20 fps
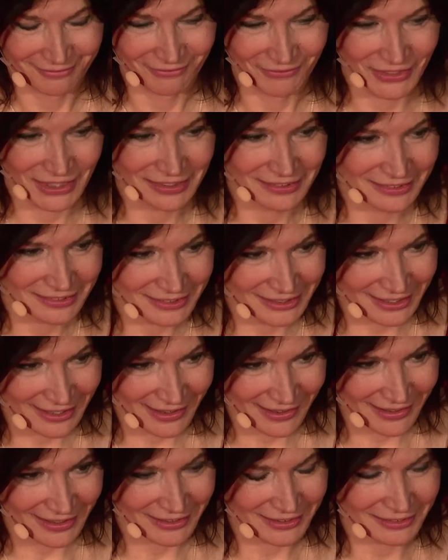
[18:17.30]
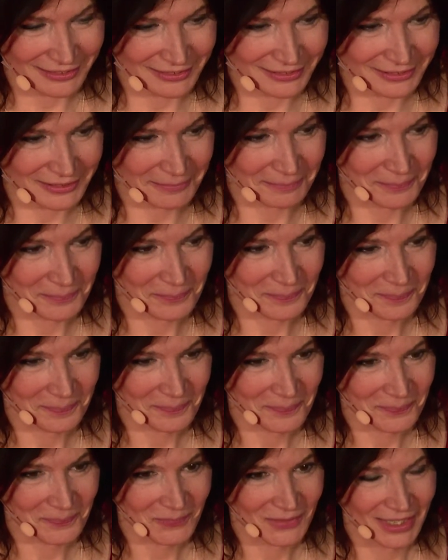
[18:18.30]
these days,
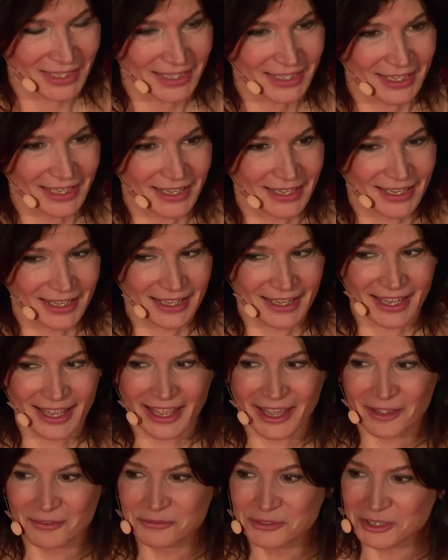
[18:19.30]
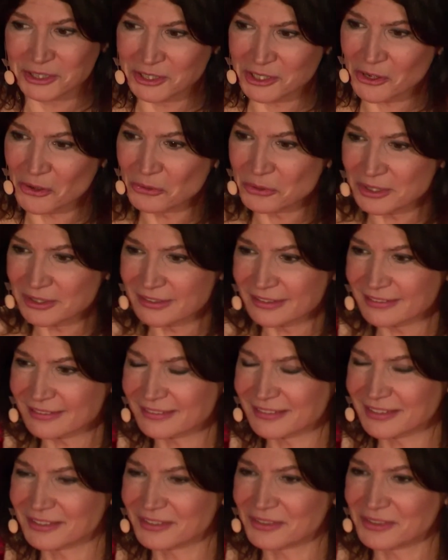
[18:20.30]
have you
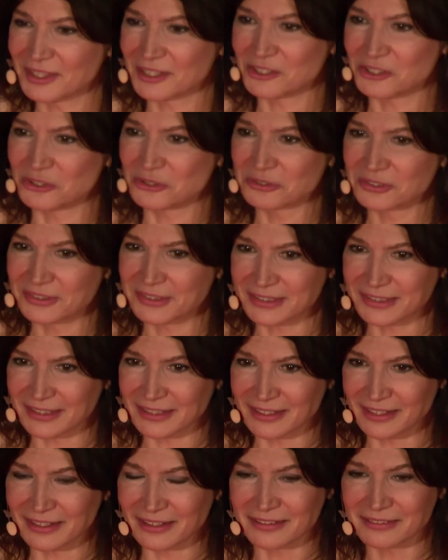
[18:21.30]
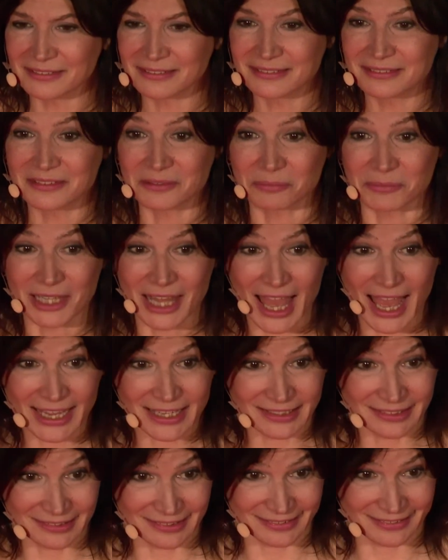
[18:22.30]
noticed that you're seeing some
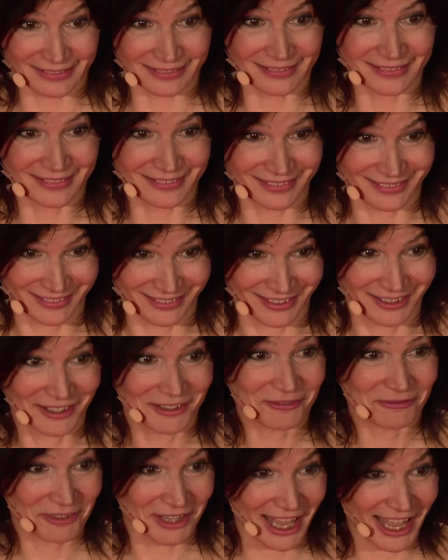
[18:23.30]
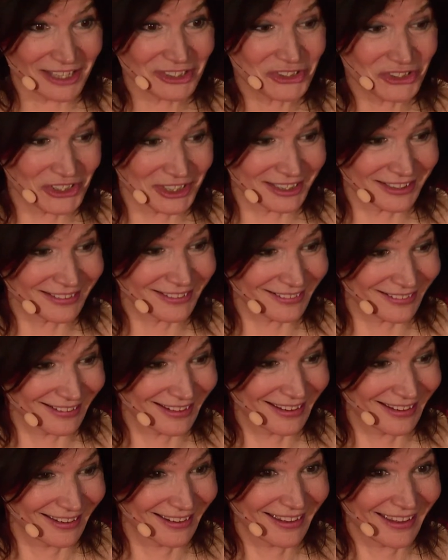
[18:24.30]
lights flashing?
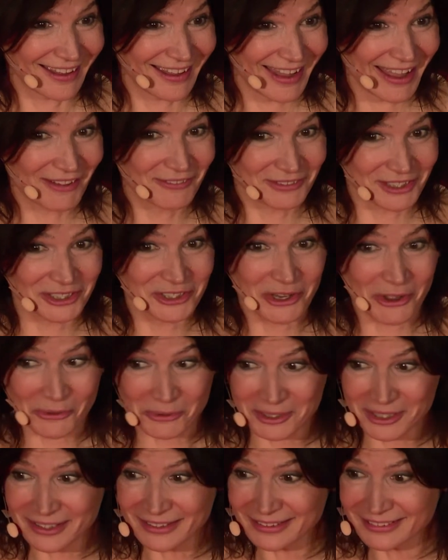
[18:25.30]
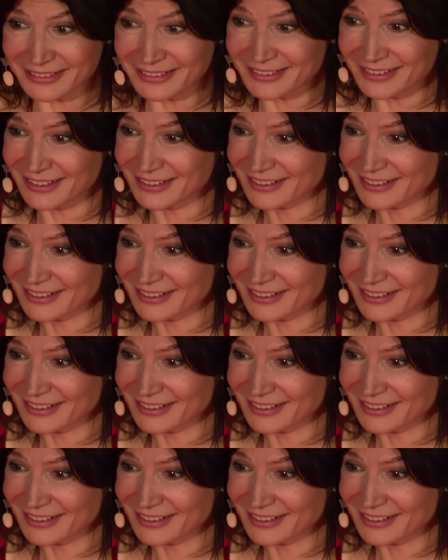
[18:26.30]
Have you noticed?